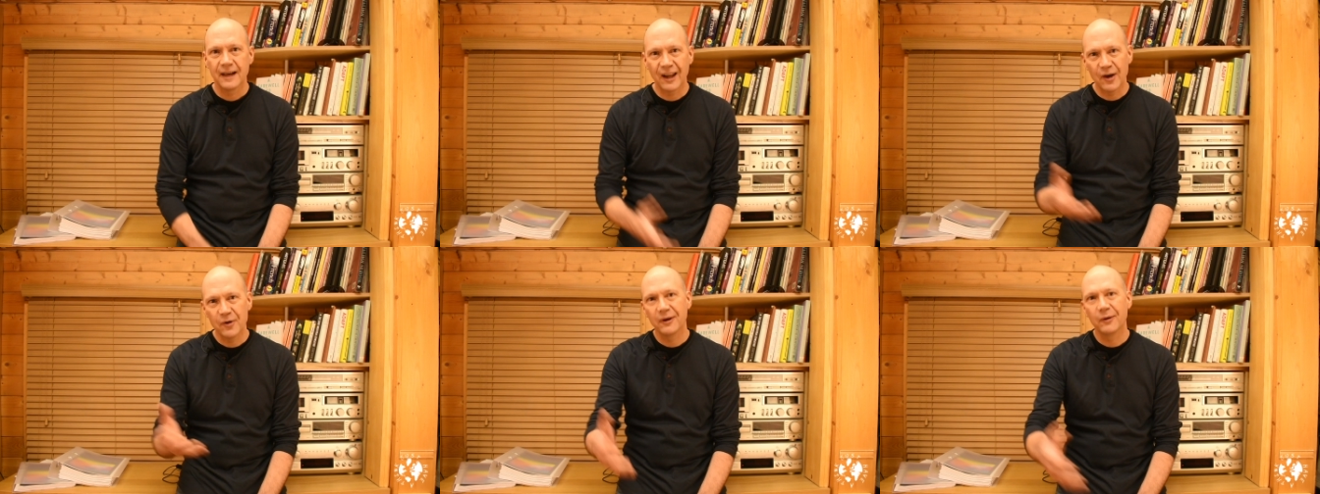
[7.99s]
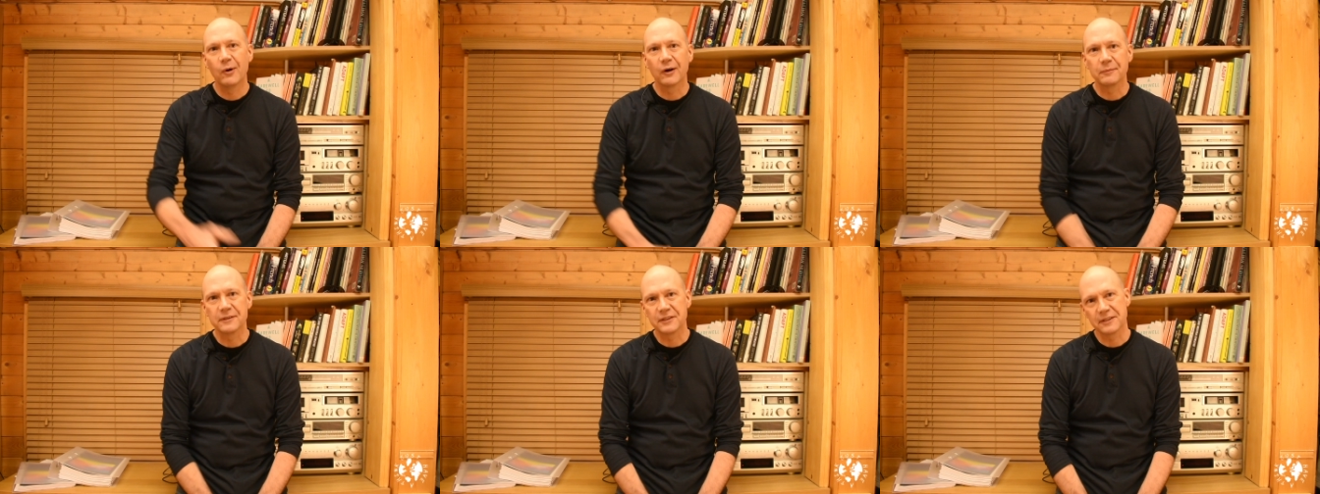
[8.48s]
Hello and
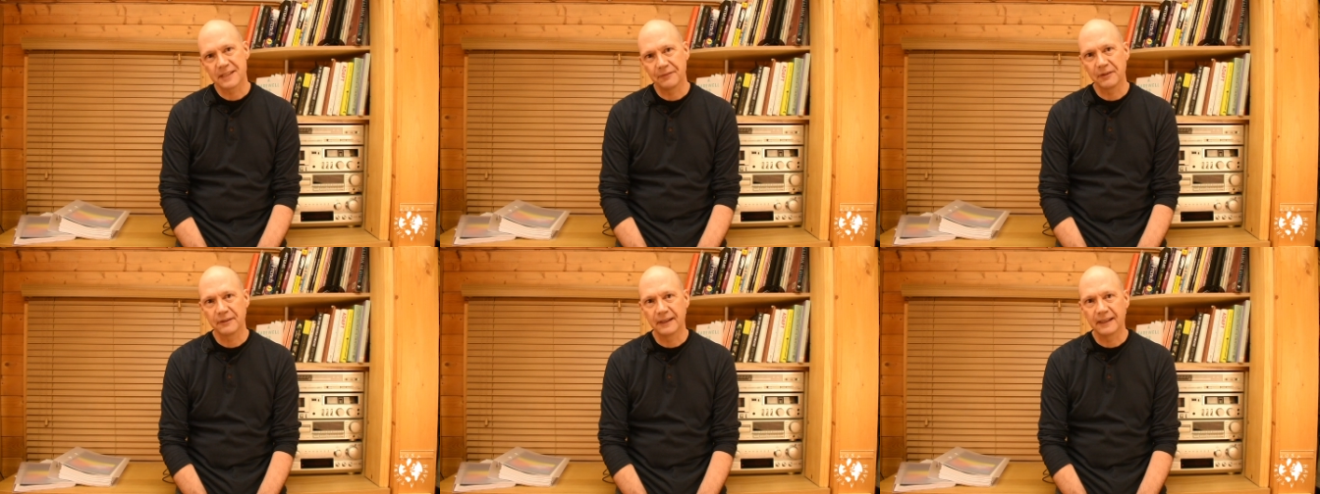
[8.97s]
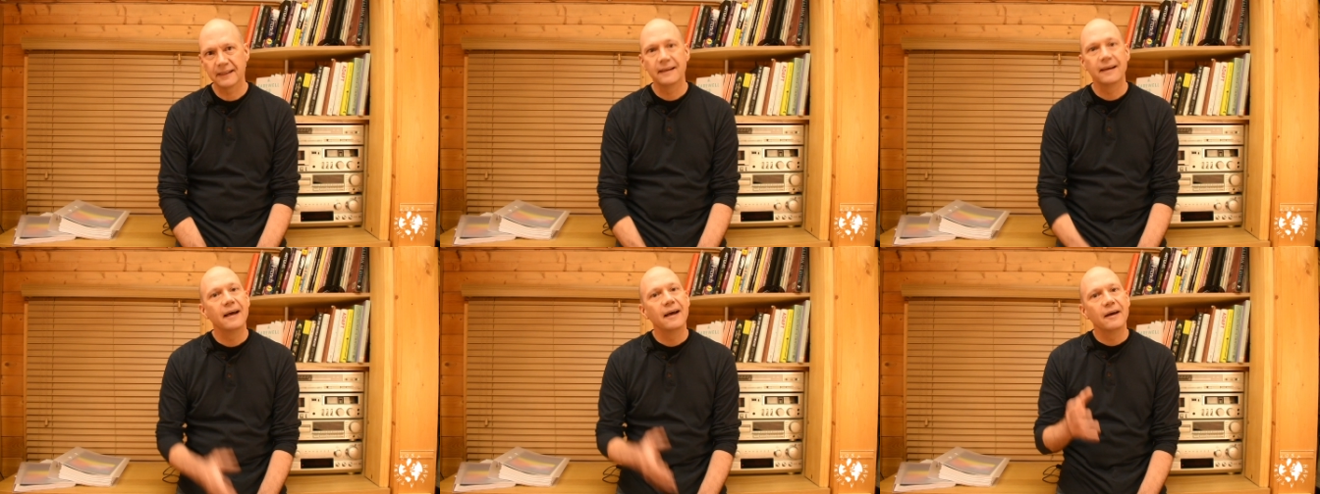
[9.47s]
welcome to Just Have a Think.
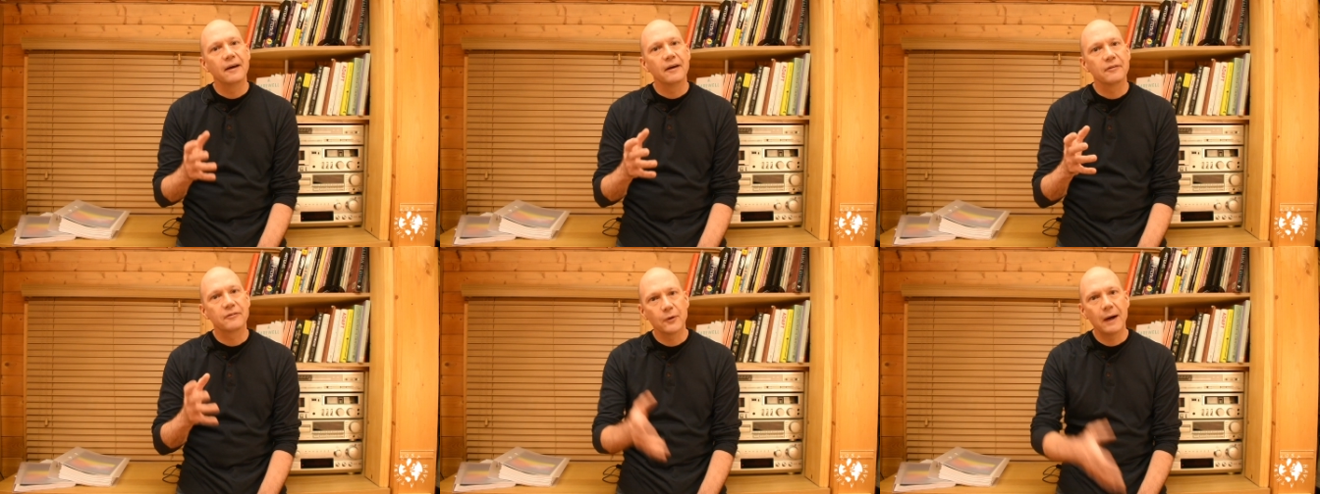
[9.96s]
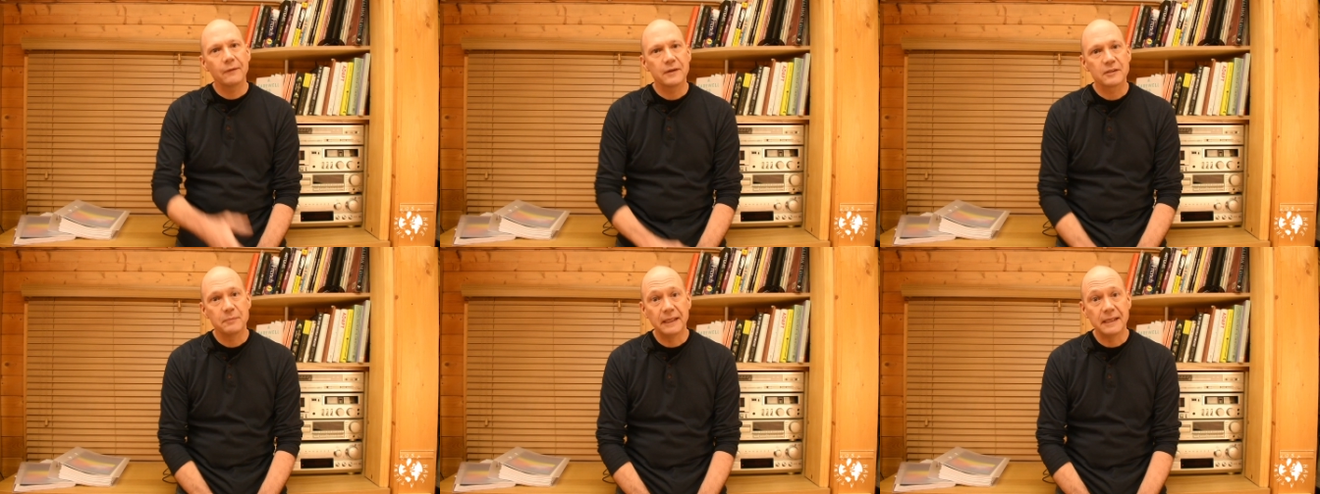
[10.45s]
Throughout
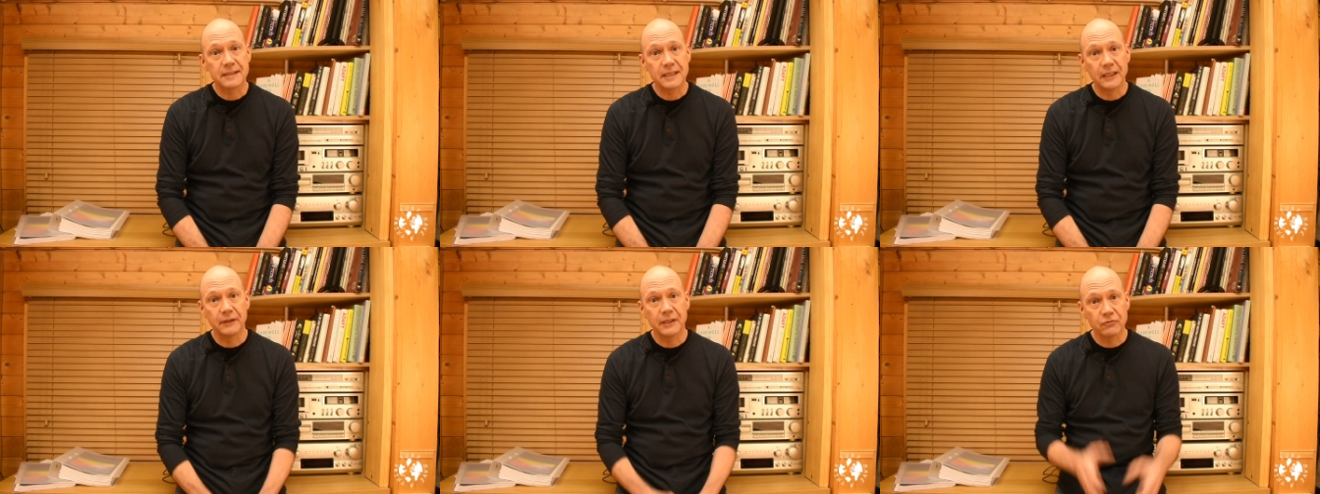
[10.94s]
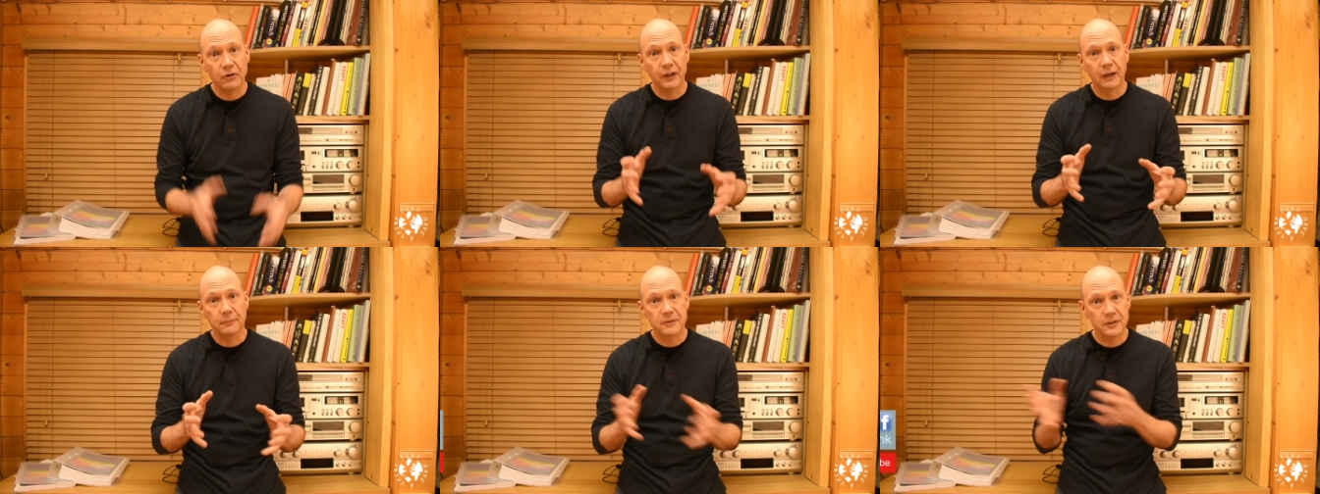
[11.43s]
this mini-series
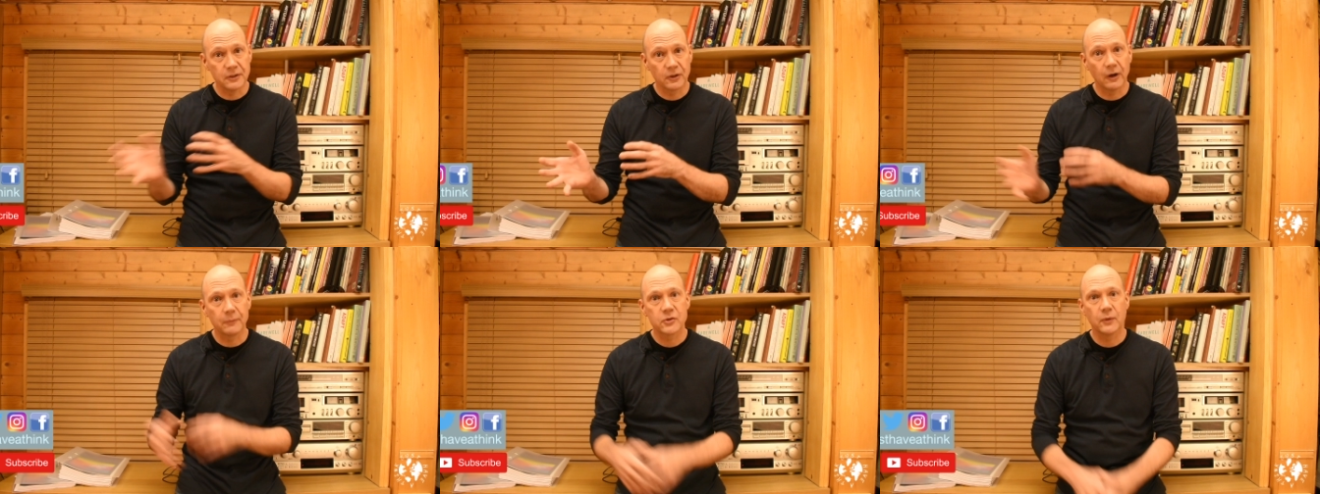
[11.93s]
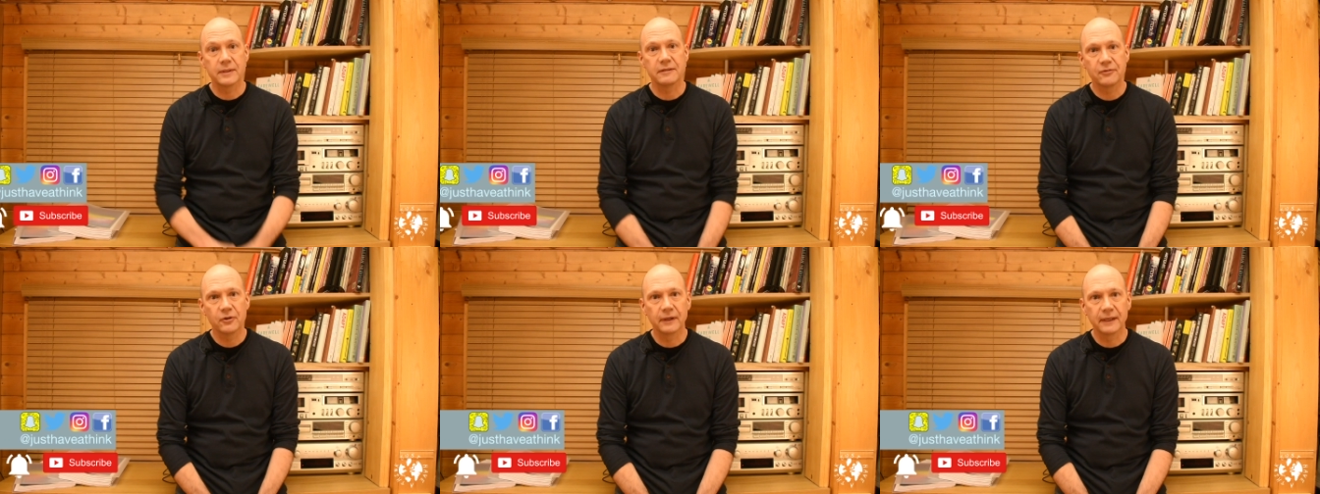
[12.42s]
running up to
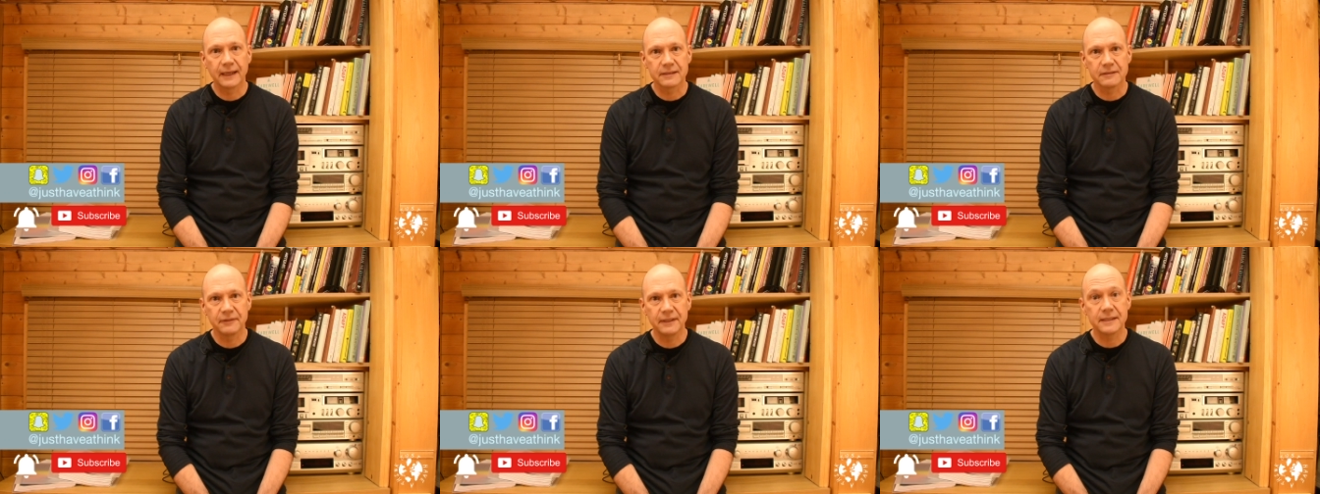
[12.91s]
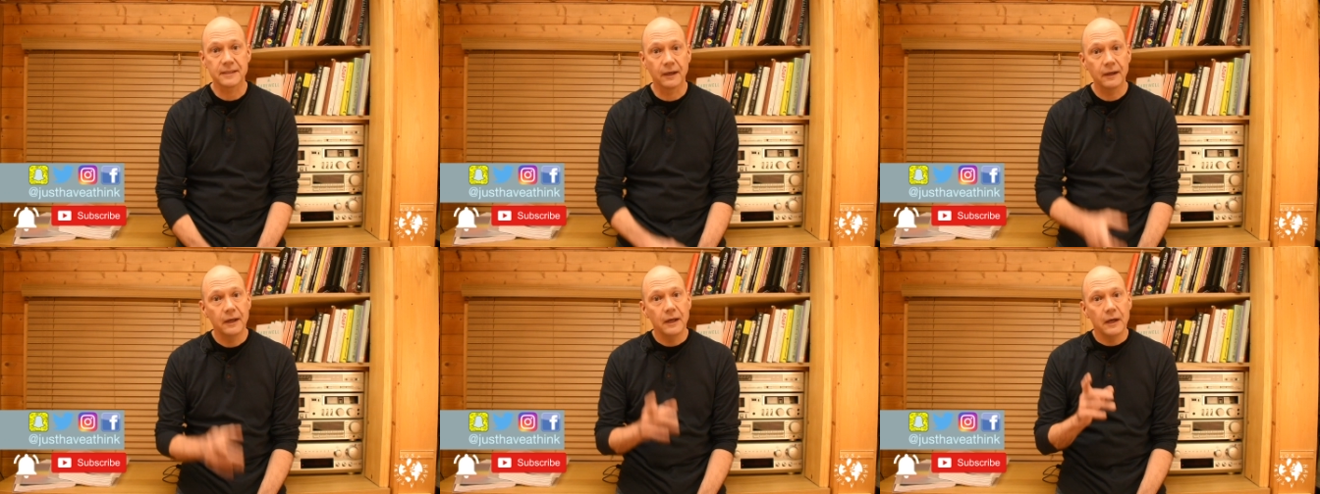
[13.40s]
COP24 in
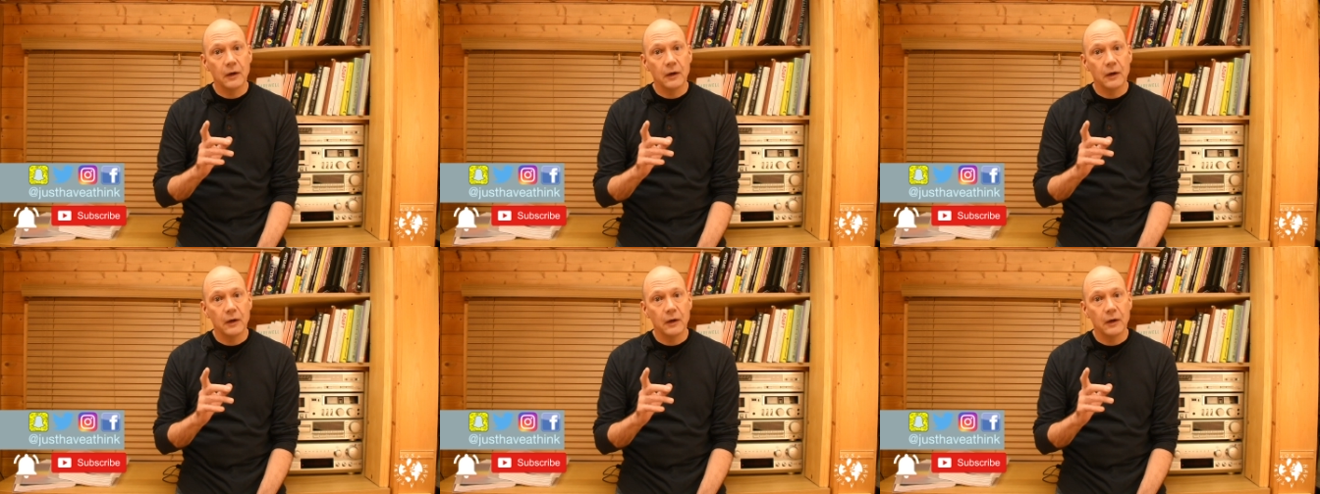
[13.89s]
Katowice,